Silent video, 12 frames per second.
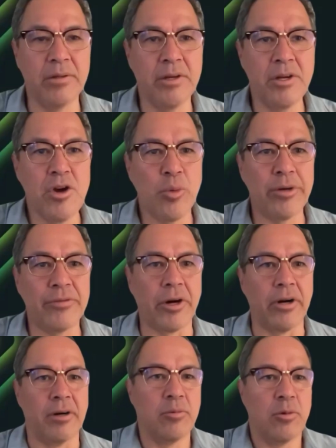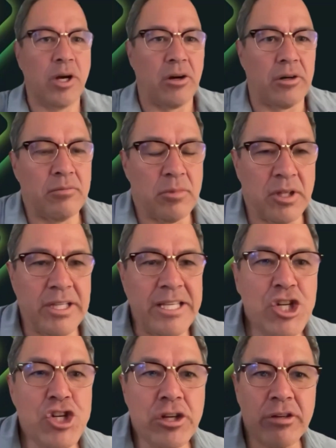yeah. One of our
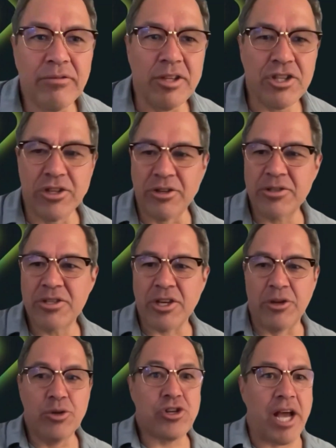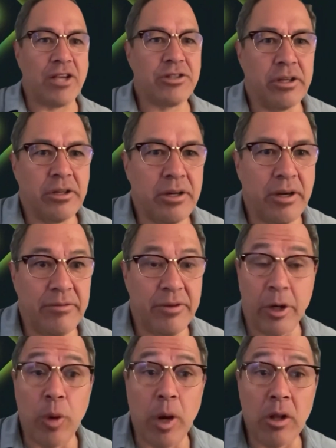legion of listeners, Anush, asked a
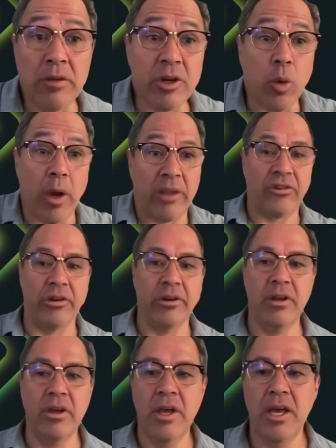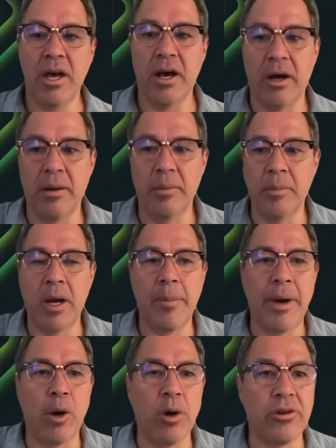very relevant question
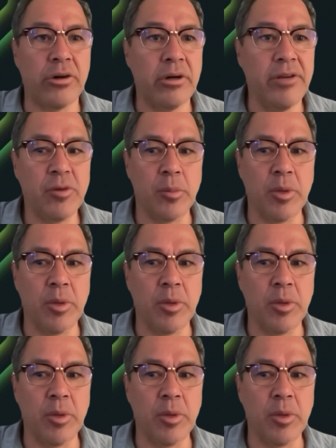about whether